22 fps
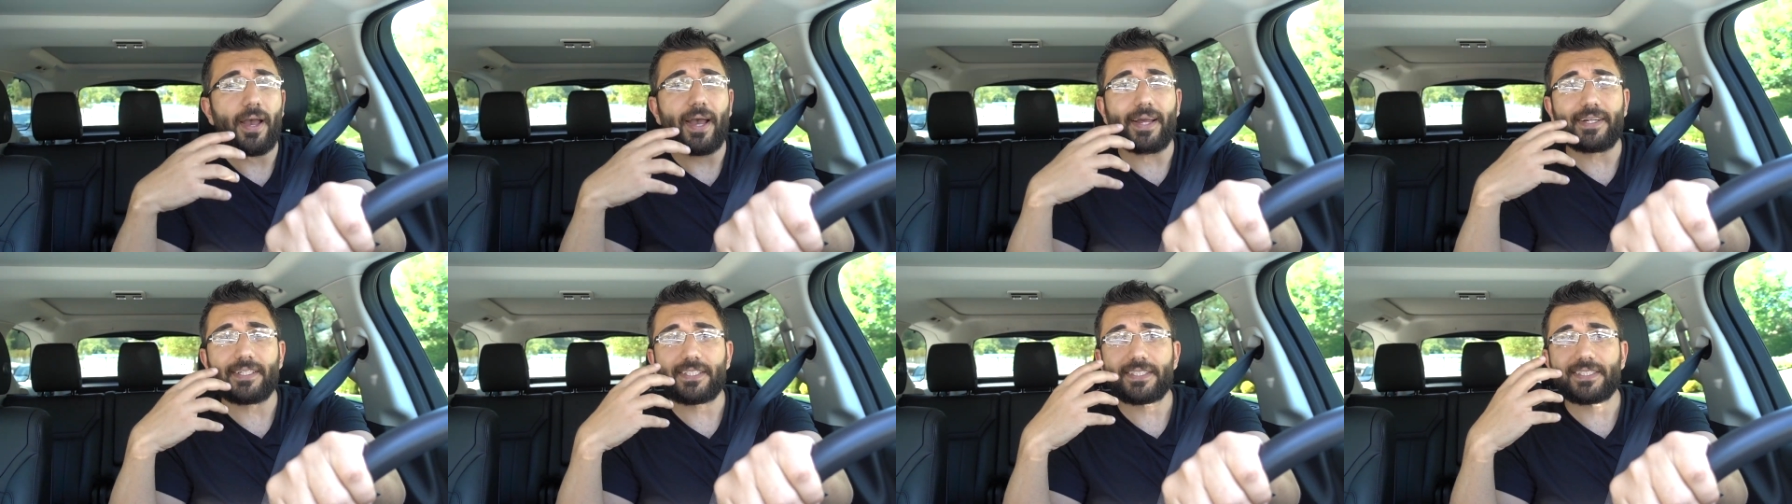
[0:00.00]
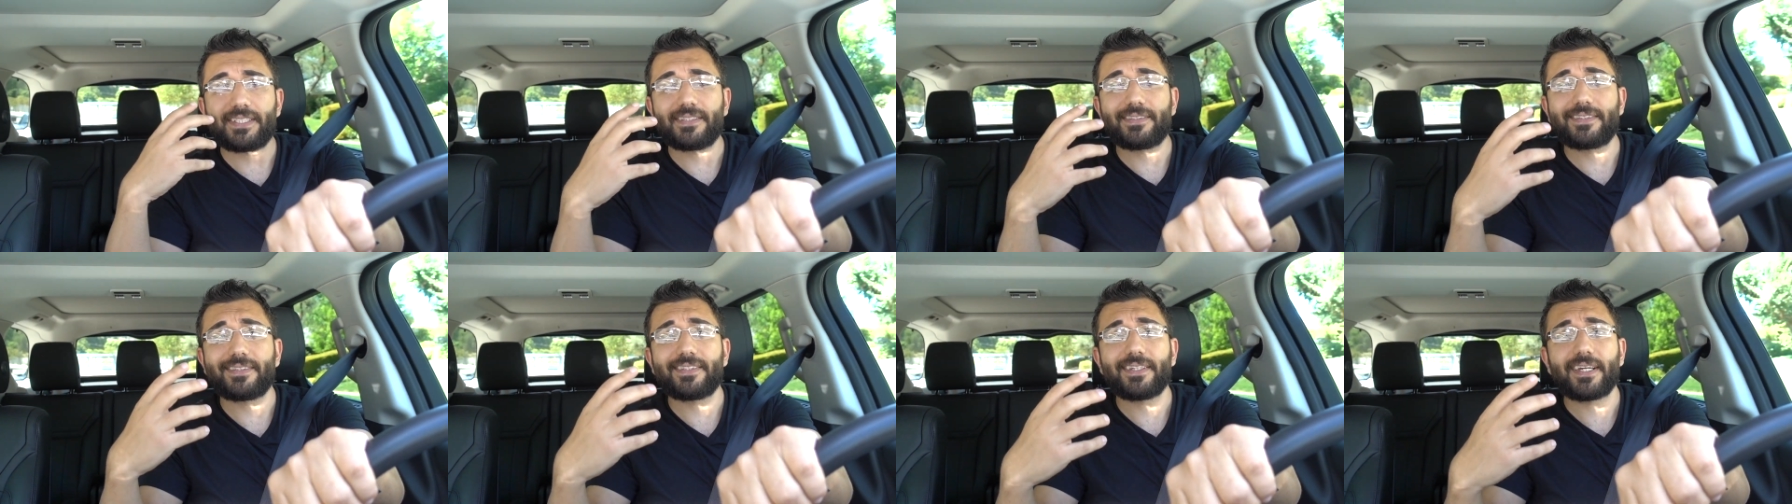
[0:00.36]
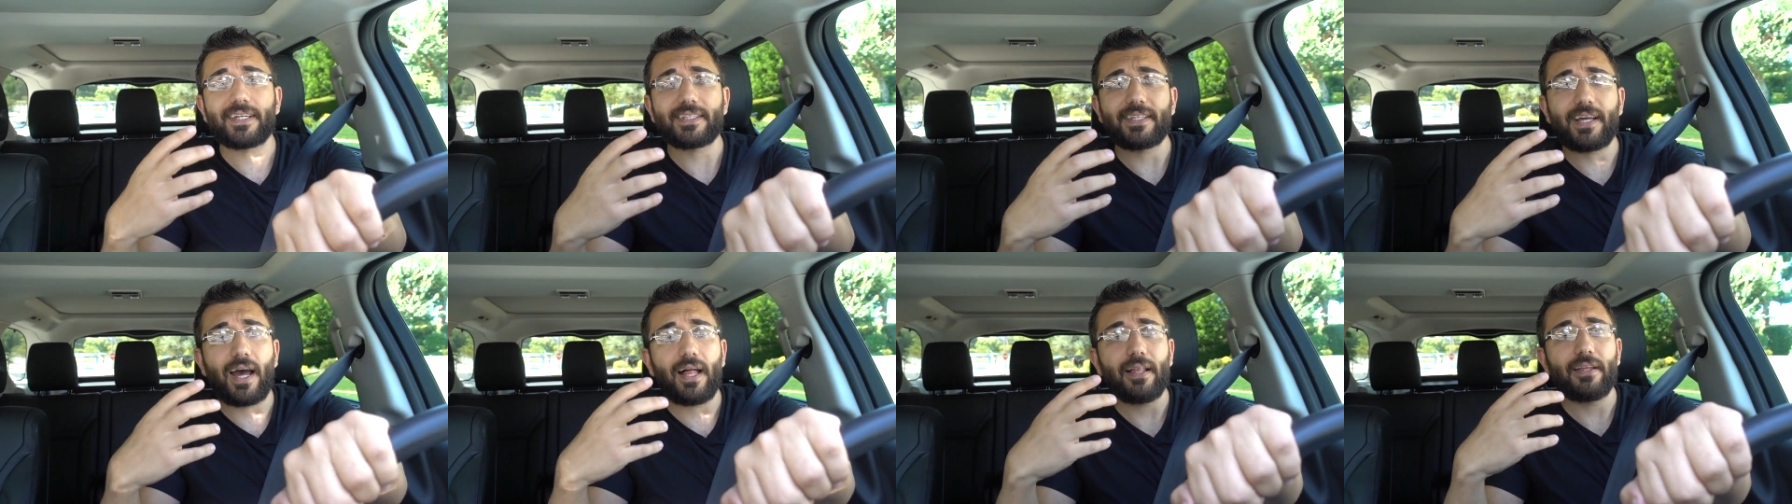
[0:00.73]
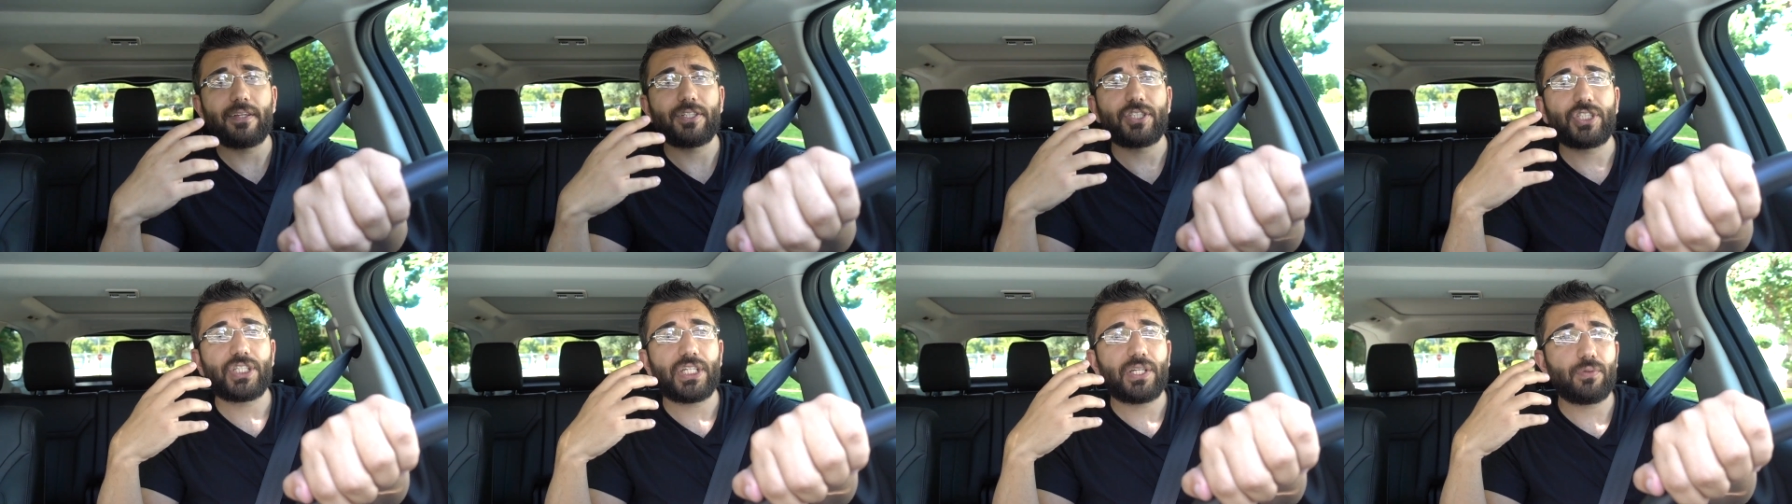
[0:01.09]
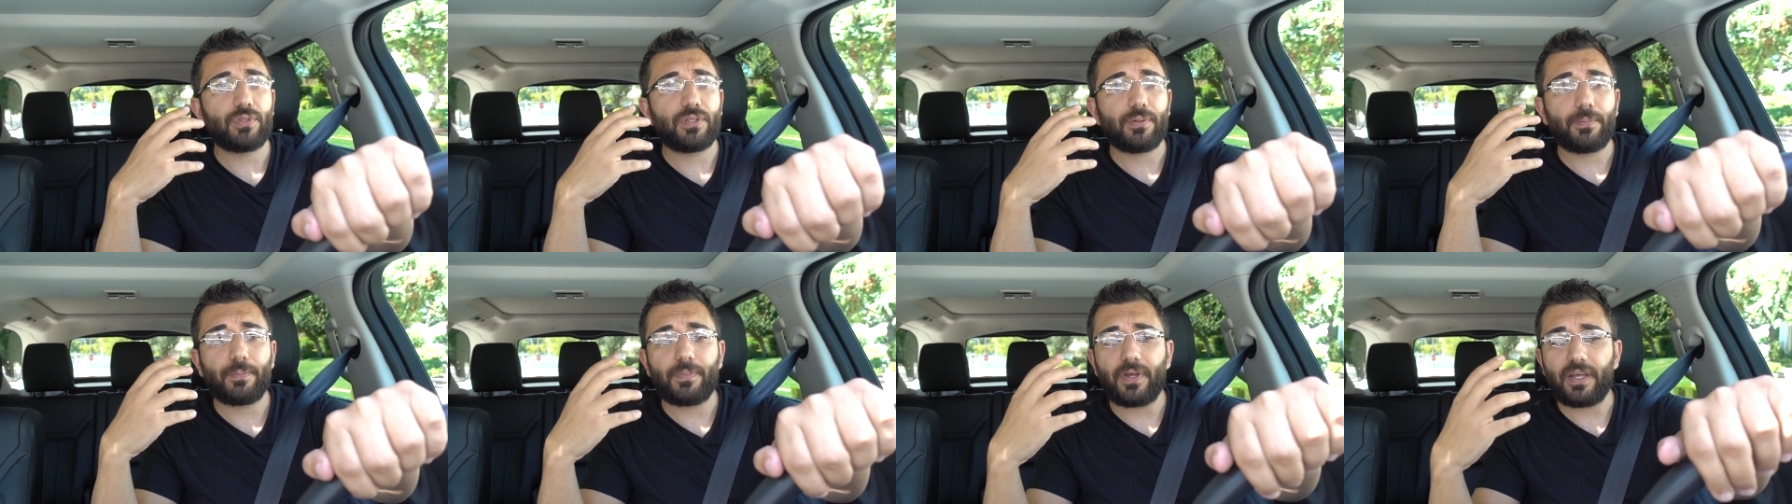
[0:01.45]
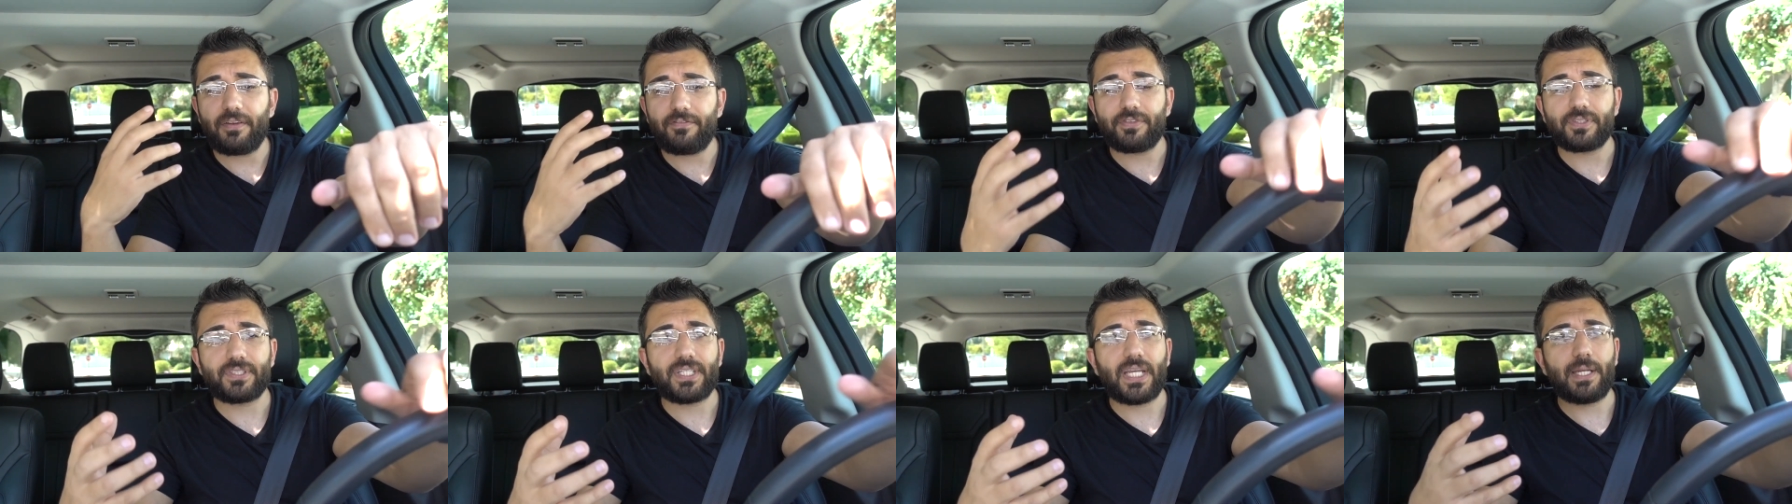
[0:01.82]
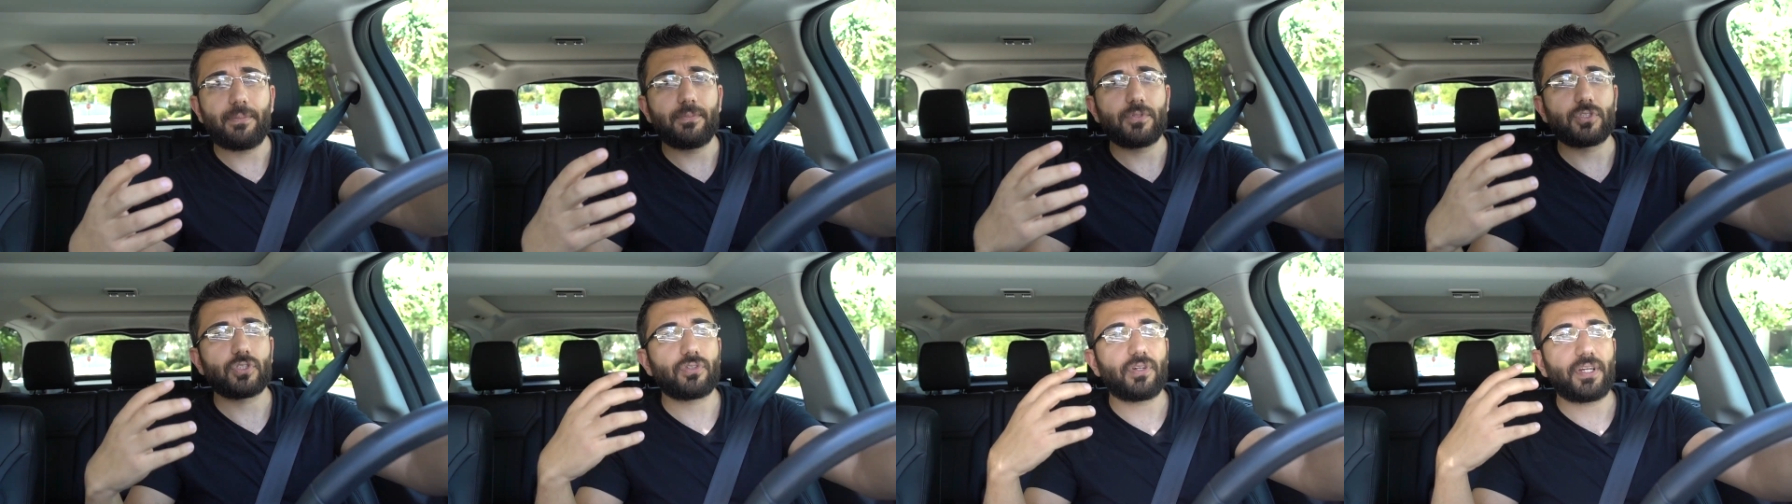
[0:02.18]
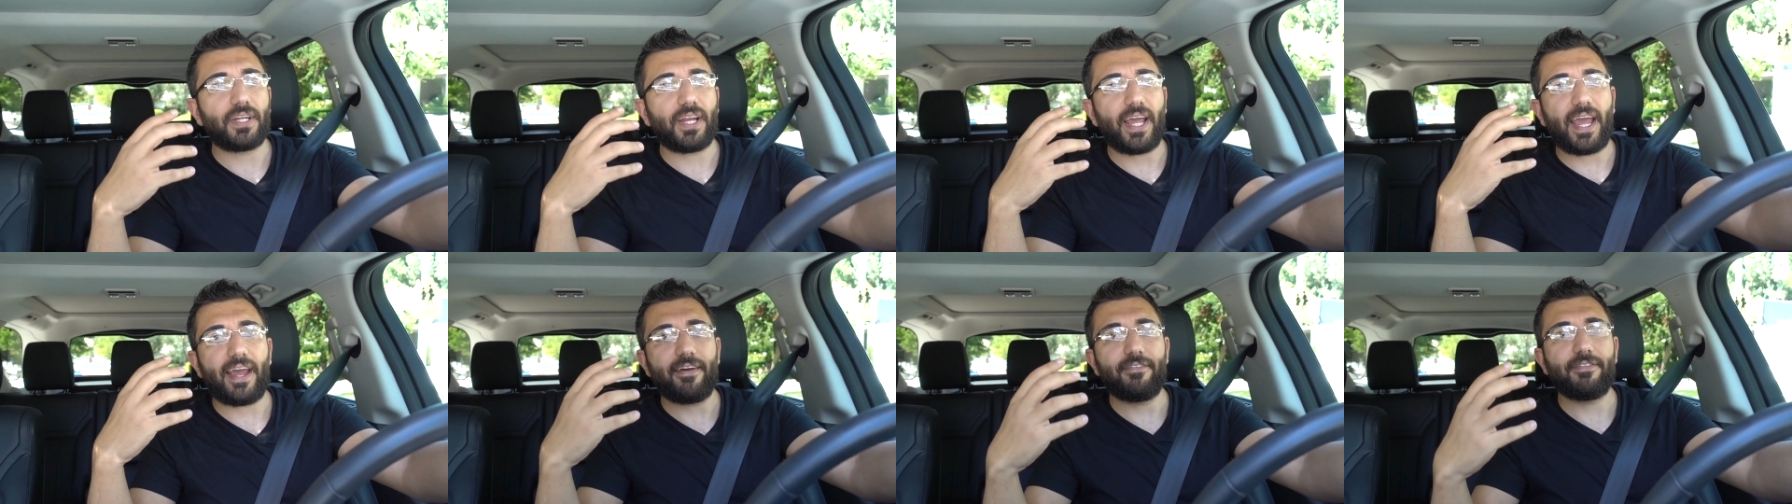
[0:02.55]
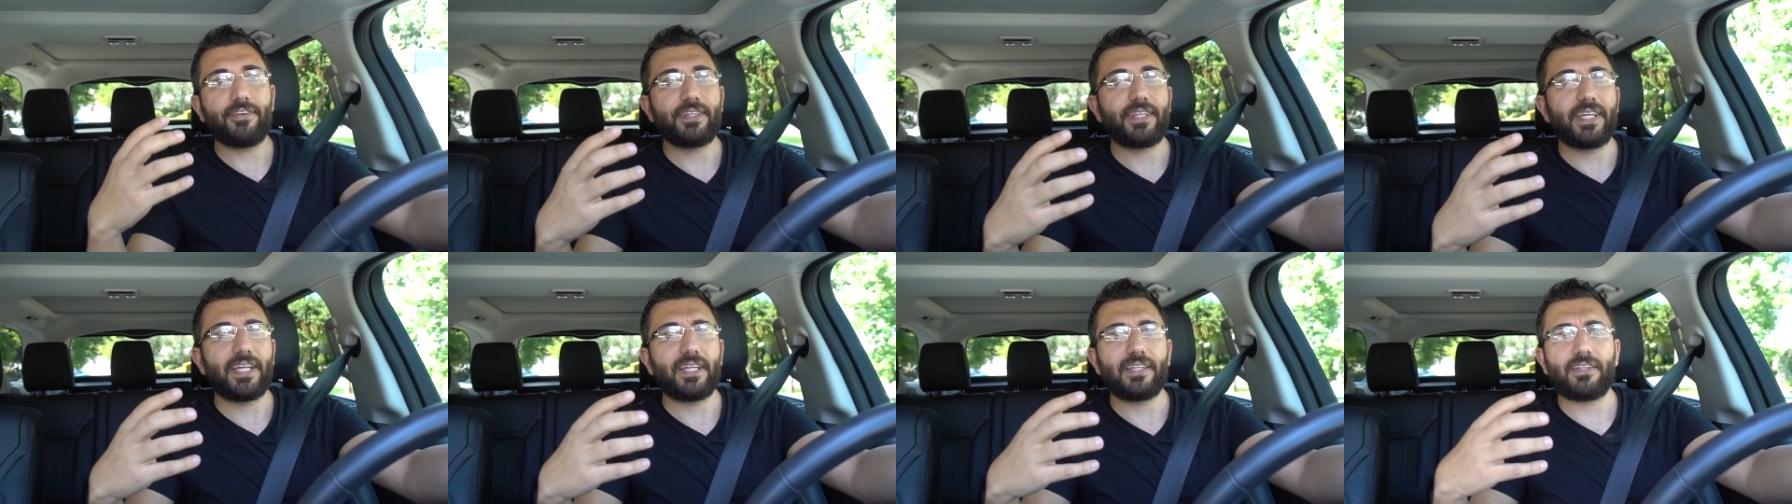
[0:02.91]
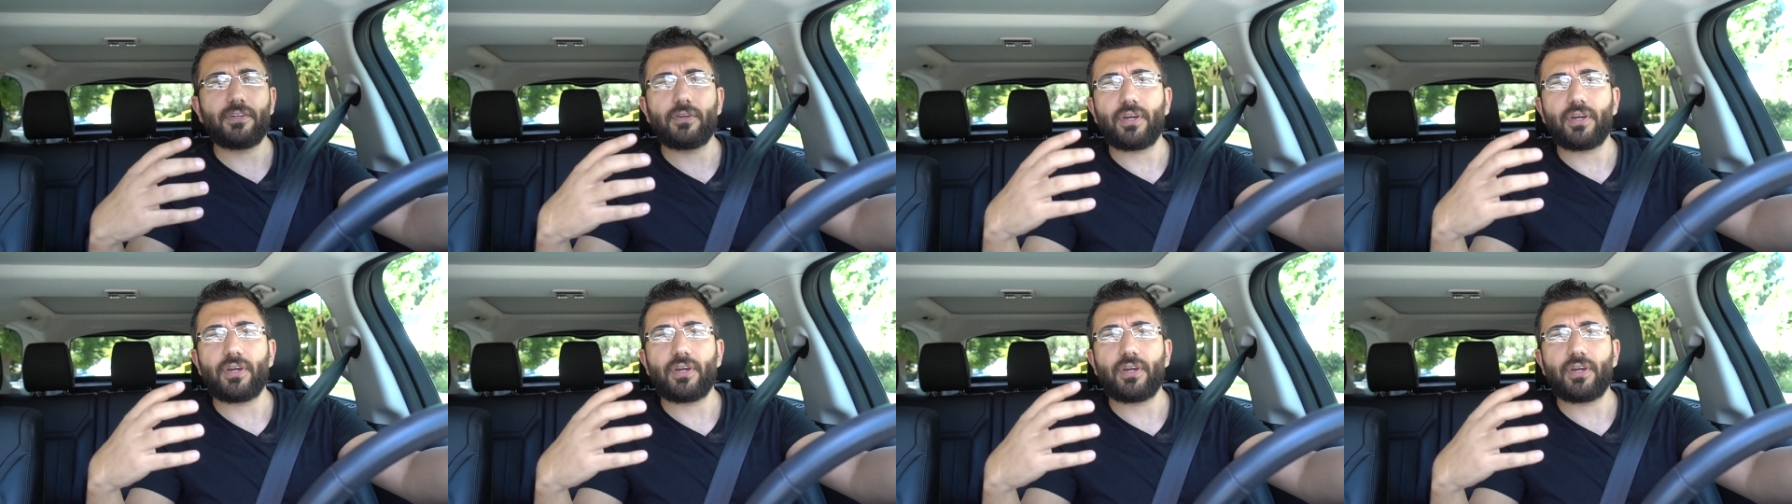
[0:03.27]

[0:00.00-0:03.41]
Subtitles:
and just the technology with the infotainment screen, everything.